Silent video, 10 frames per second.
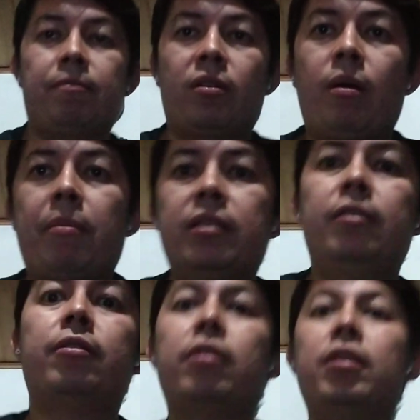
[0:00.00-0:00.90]
remember
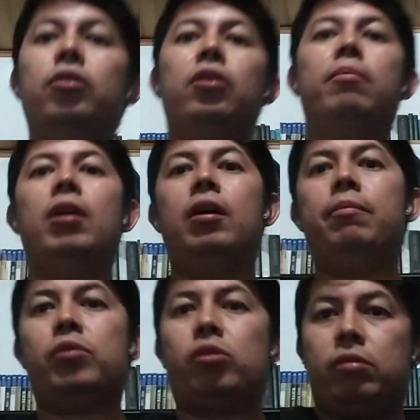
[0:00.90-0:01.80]
you're talking to your
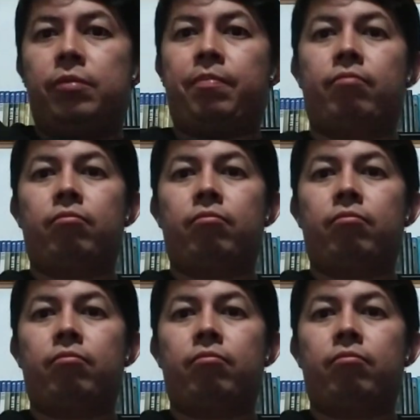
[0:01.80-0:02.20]
mom, so